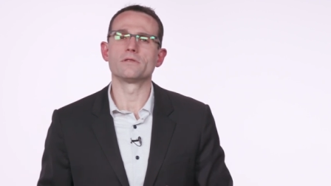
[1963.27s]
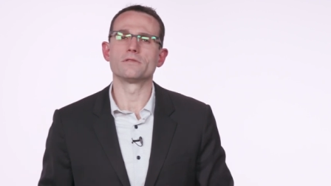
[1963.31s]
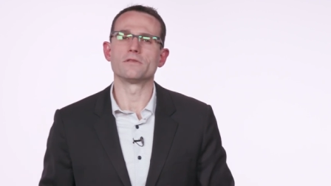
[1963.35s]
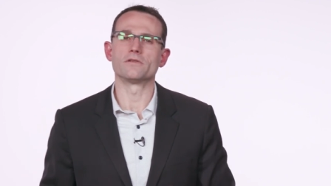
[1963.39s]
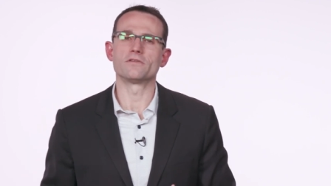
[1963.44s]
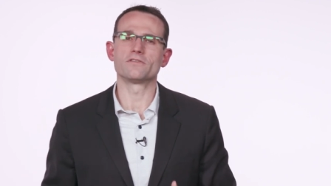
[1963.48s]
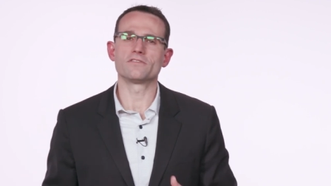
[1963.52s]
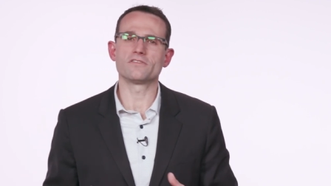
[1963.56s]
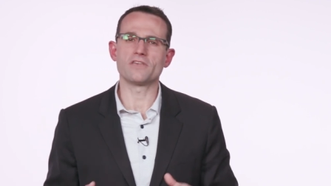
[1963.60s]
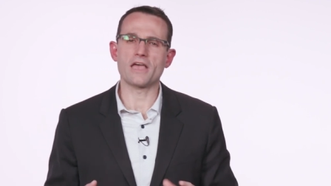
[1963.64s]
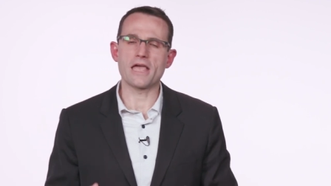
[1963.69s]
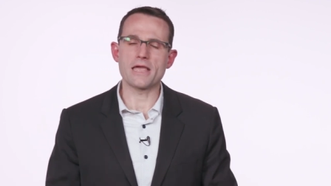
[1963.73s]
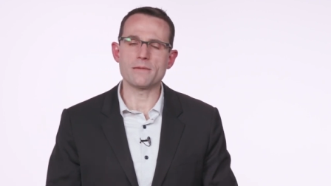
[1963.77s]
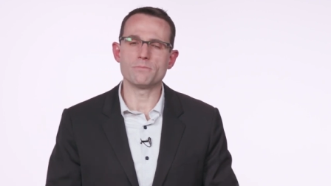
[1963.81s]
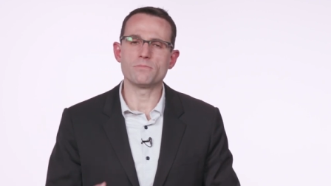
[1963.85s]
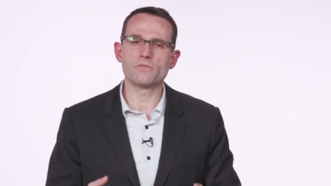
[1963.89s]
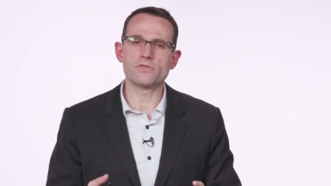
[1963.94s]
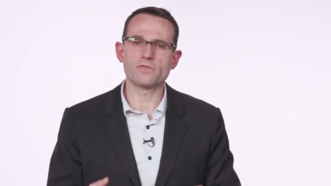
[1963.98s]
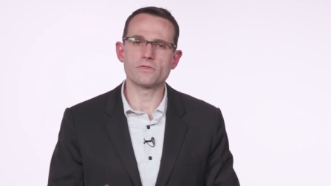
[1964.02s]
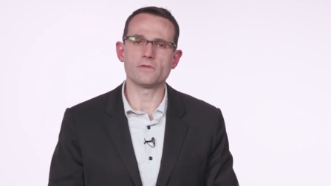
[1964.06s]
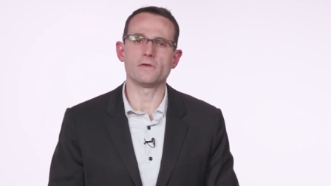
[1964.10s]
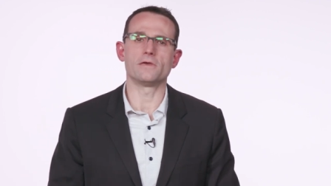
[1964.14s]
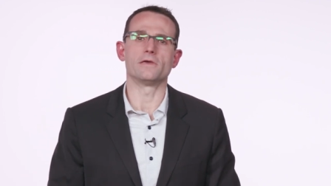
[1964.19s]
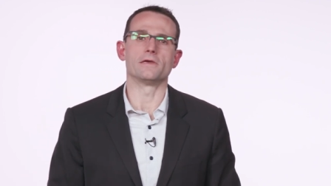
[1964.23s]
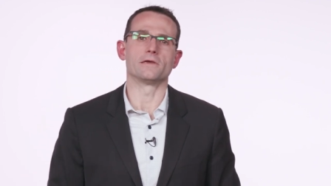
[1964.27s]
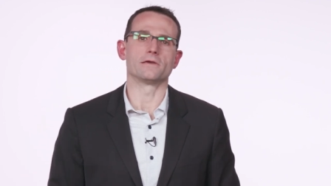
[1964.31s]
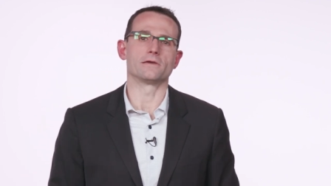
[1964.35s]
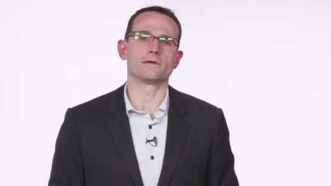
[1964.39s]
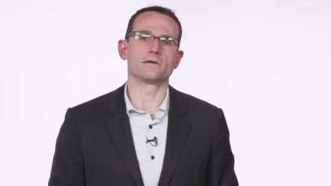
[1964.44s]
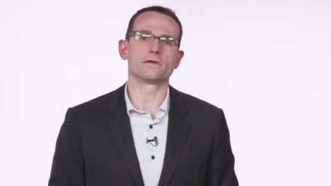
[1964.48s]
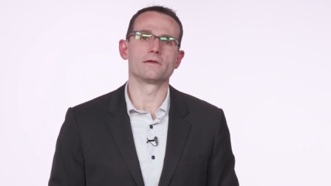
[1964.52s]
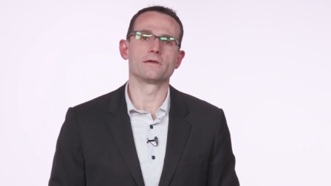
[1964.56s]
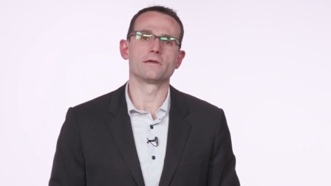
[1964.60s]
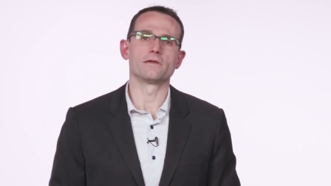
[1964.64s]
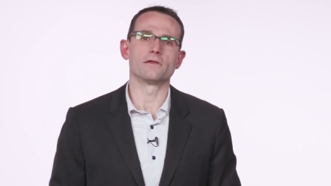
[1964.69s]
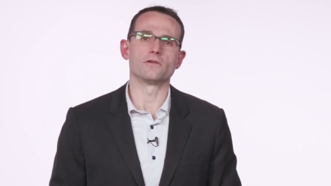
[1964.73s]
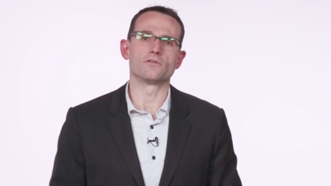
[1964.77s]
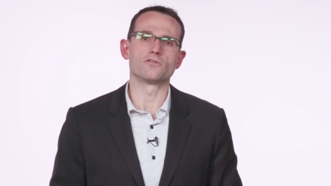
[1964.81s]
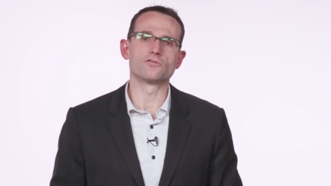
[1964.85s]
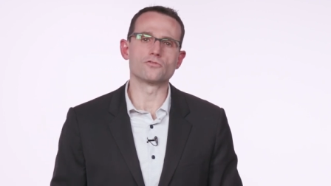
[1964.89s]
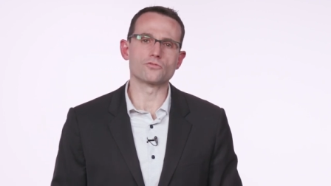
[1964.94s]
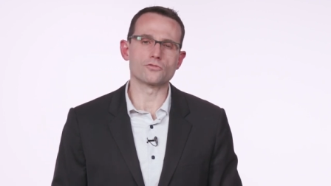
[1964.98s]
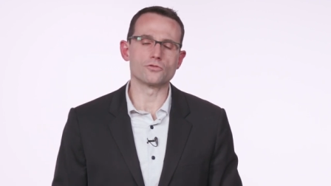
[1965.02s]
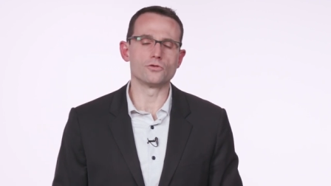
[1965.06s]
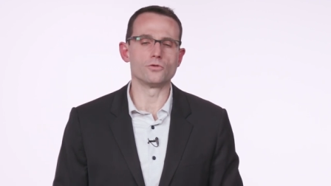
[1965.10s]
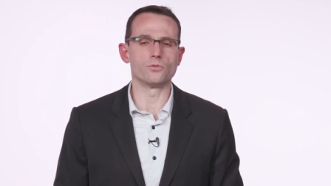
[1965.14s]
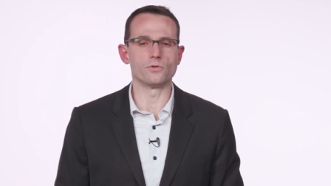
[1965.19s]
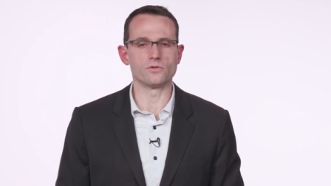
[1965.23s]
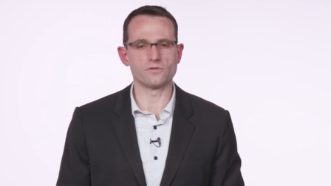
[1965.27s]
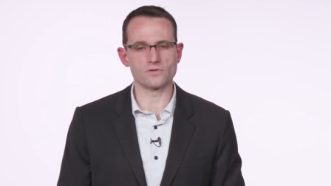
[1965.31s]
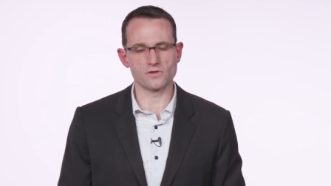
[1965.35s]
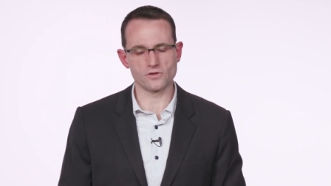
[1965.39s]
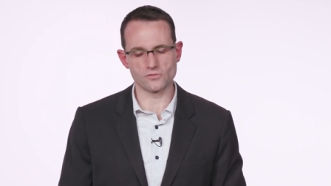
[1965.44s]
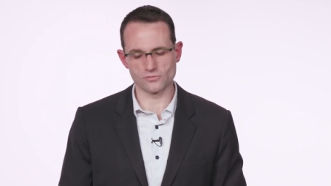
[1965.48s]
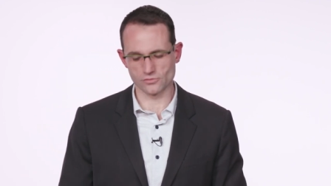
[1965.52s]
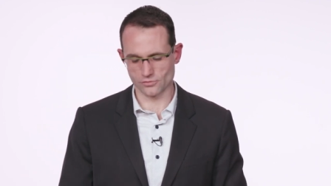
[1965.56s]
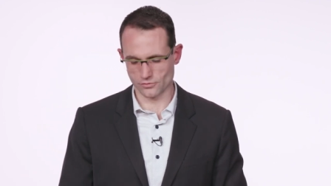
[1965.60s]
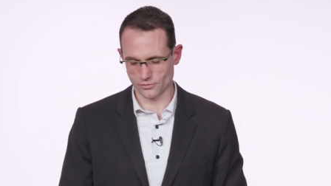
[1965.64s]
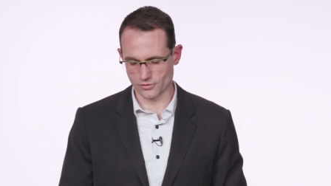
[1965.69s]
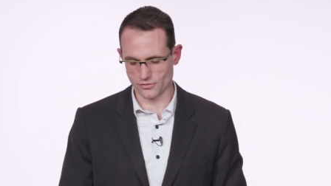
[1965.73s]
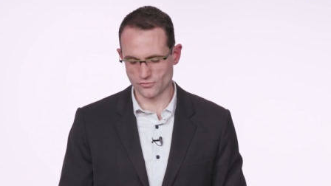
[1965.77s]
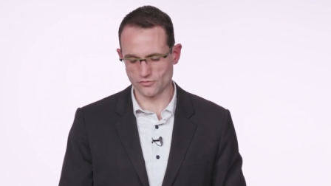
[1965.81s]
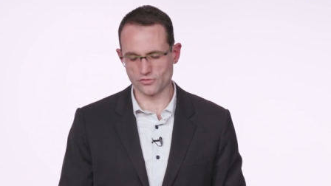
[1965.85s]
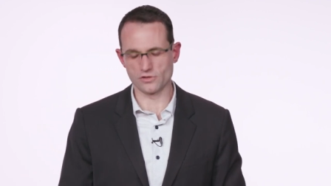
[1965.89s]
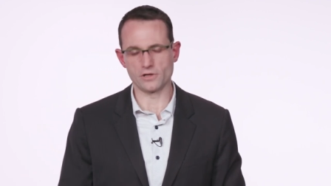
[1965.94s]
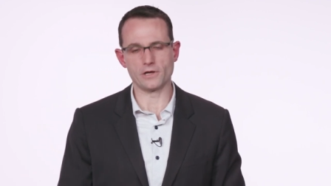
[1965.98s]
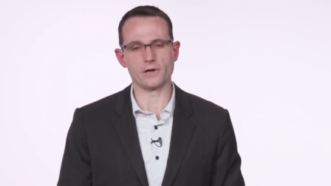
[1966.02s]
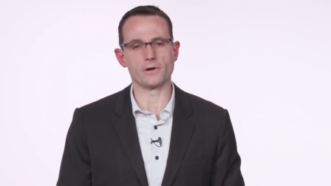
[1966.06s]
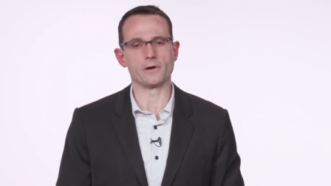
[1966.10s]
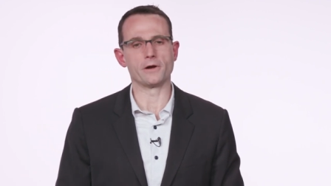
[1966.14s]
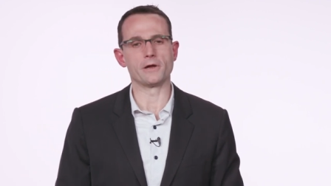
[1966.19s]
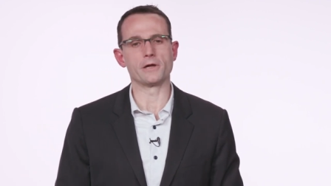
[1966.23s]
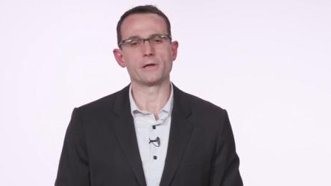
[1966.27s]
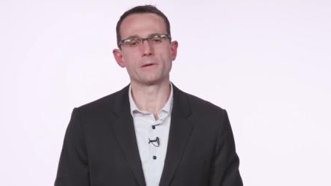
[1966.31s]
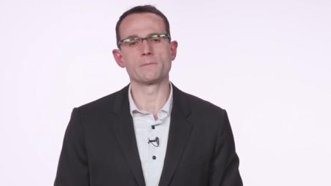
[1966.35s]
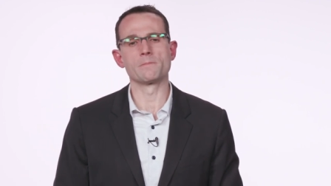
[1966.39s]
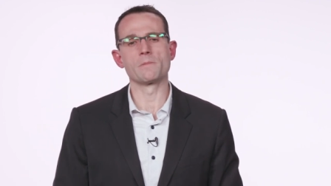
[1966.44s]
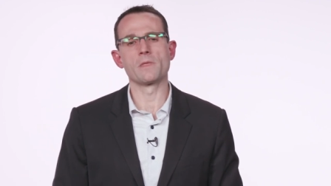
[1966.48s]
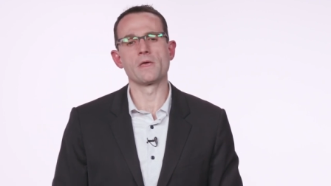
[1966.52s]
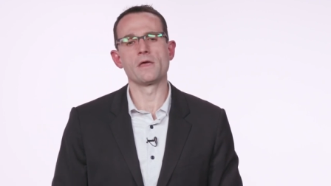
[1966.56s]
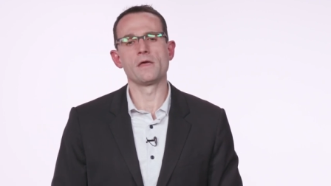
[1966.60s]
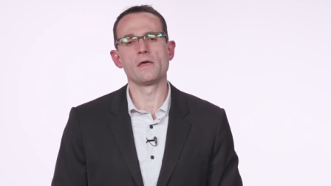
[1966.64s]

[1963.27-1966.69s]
The same thing is true with digital engineering.